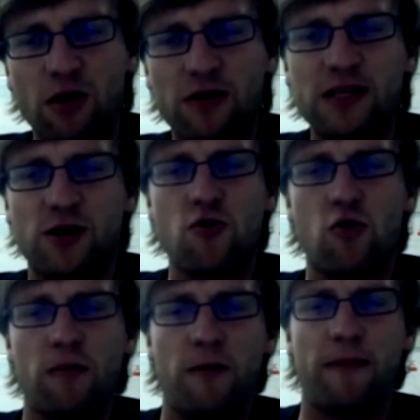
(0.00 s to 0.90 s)
All these are
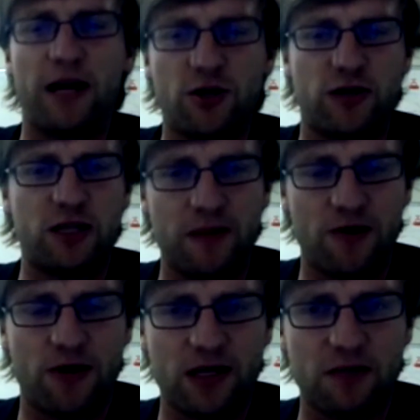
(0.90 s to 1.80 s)
normal money
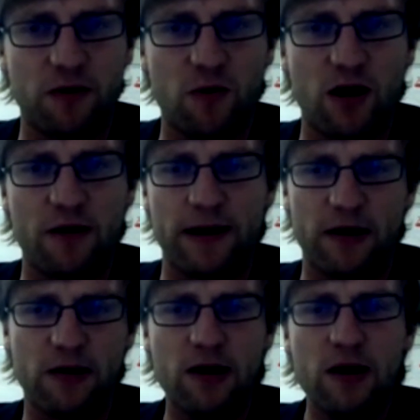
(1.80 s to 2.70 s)
transmitter things to be worried
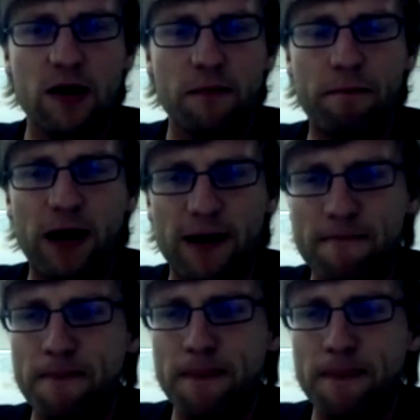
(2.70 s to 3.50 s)
about. But